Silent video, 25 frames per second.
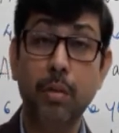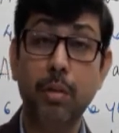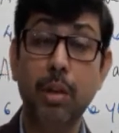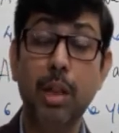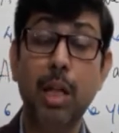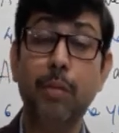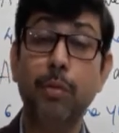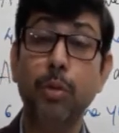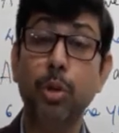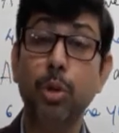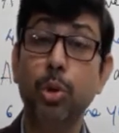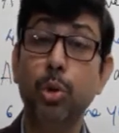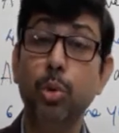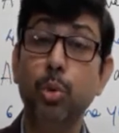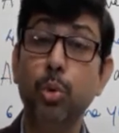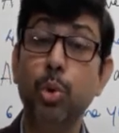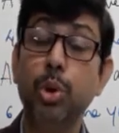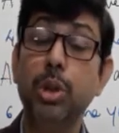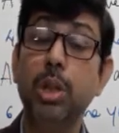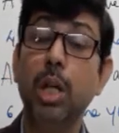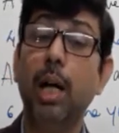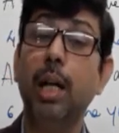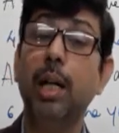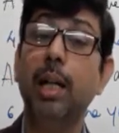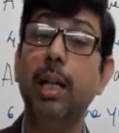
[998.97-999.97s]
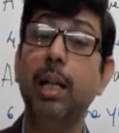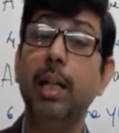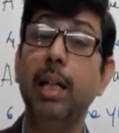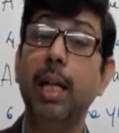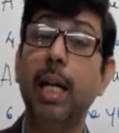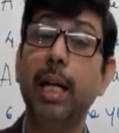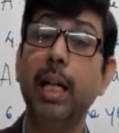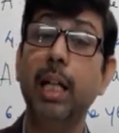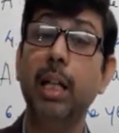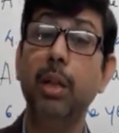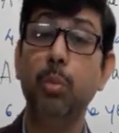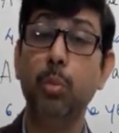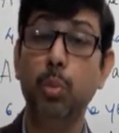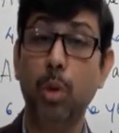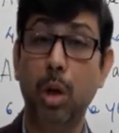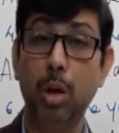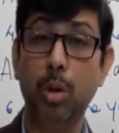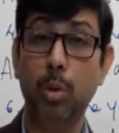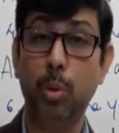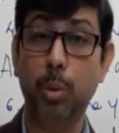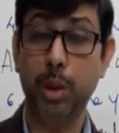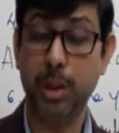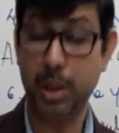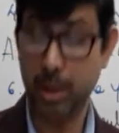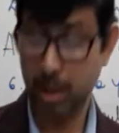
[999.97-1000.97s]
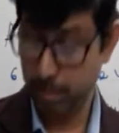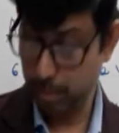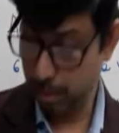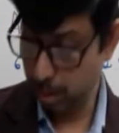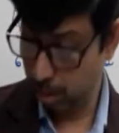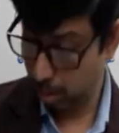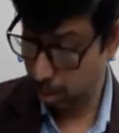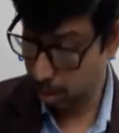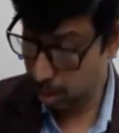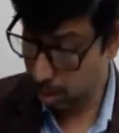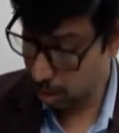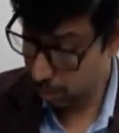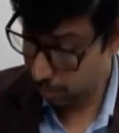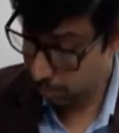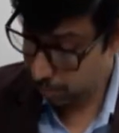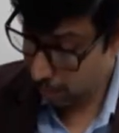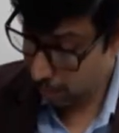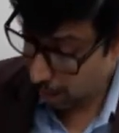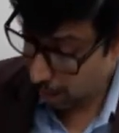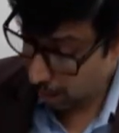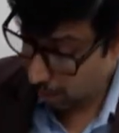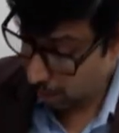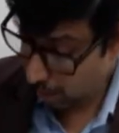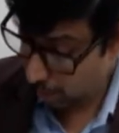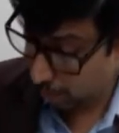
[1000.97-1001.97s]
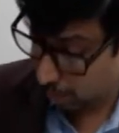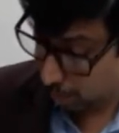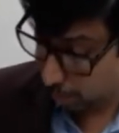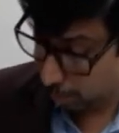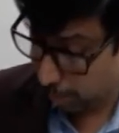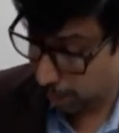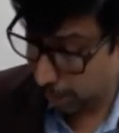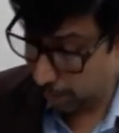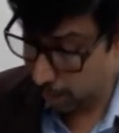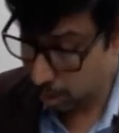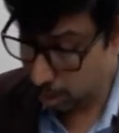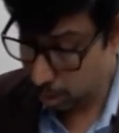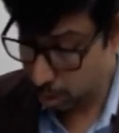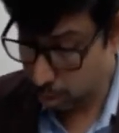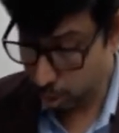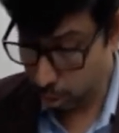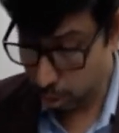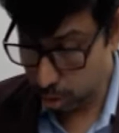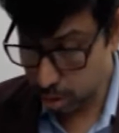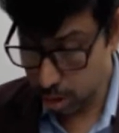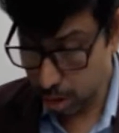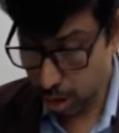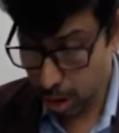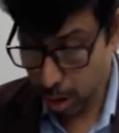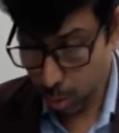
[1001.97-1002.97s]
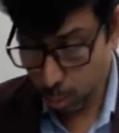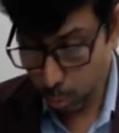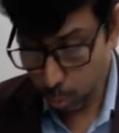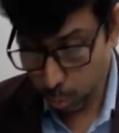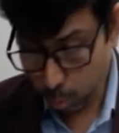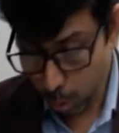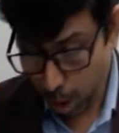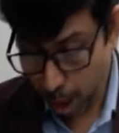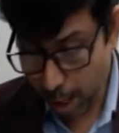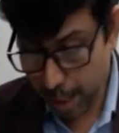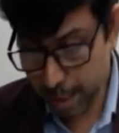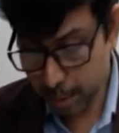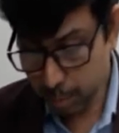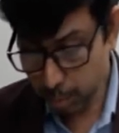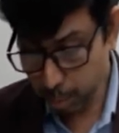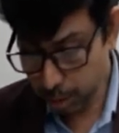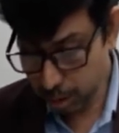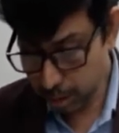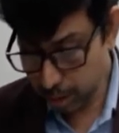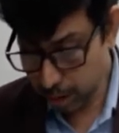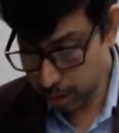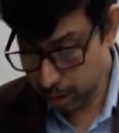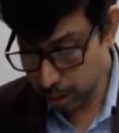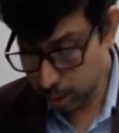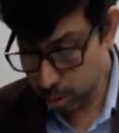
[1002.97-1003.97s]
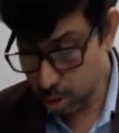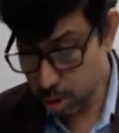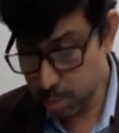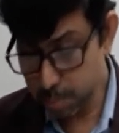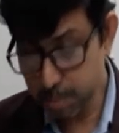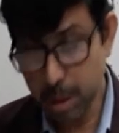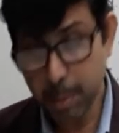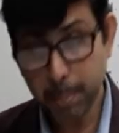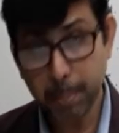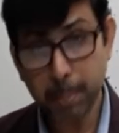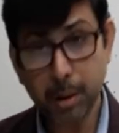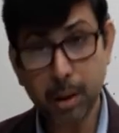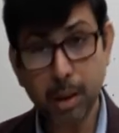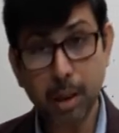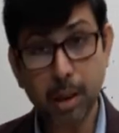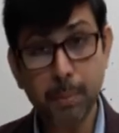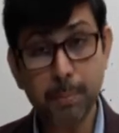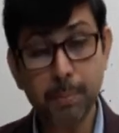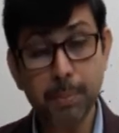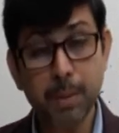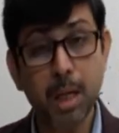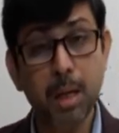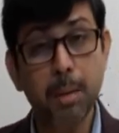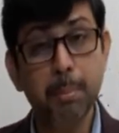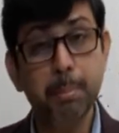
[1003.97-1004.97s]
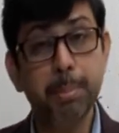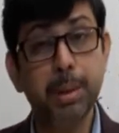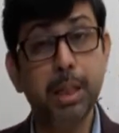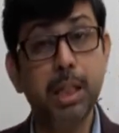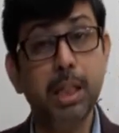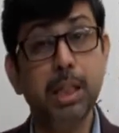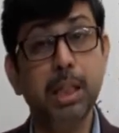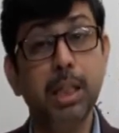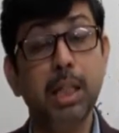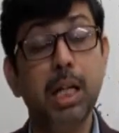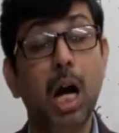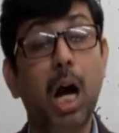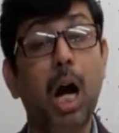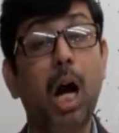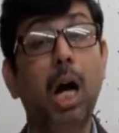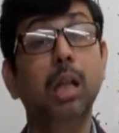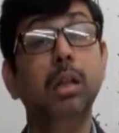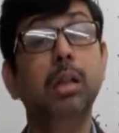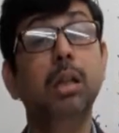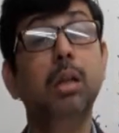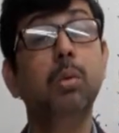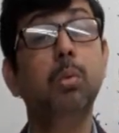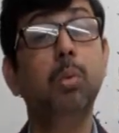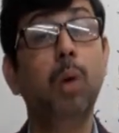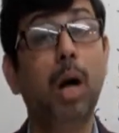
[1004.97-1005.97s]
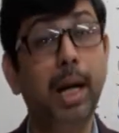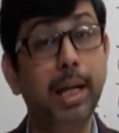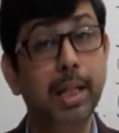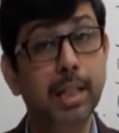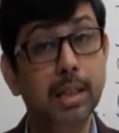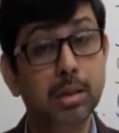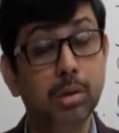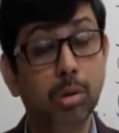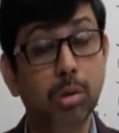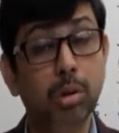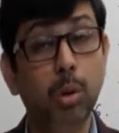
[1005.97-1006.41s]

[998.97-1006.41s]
we'll have to use a negative word over here, because in the main clause, why would the newspaper print it otherwise?